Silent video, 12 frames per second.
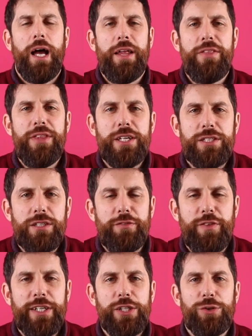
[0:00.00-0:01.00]
In this
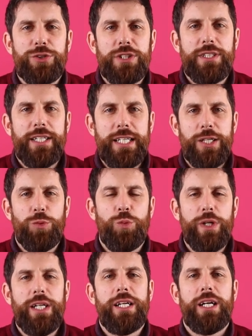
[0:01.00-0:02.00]
video today
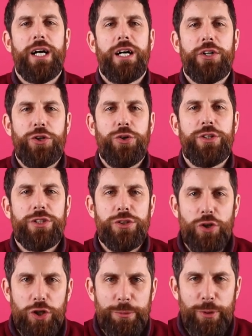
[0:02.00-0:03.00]
we are going to
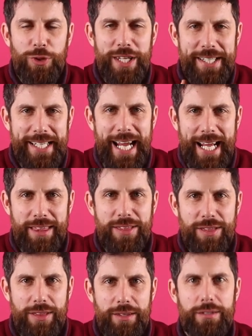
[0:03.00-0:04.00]
talk about the death
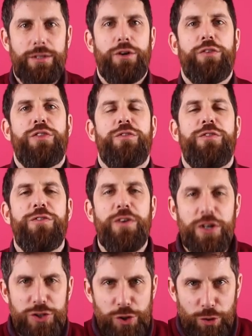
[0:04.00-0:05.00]
of the
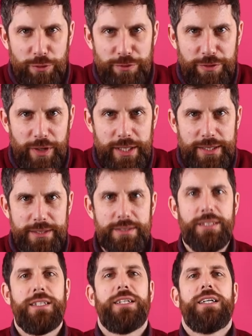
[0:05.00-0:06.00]
first home
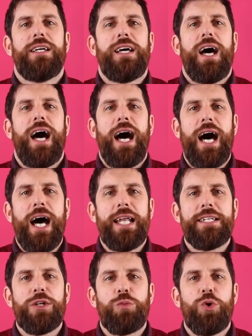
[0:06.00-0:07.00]
fund
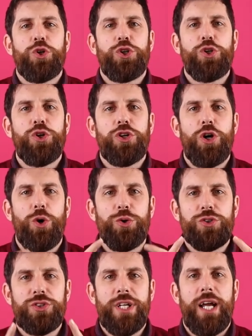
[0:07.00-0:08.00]
and what your
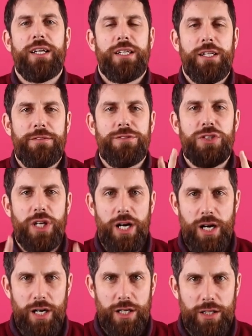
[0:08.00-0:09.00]
alternatives
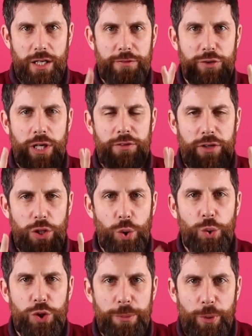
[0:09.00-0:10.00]
are if you have a
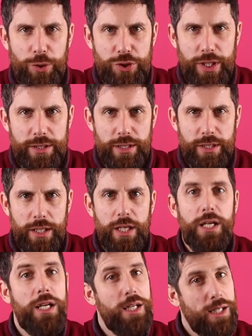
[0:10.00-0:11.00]
low deposit.
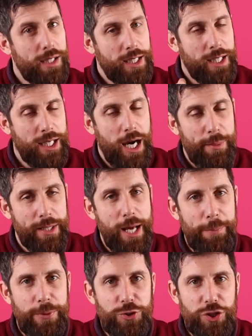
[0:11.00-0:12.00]
Coming
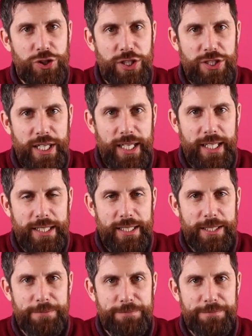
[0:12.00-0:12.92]
up in just a second.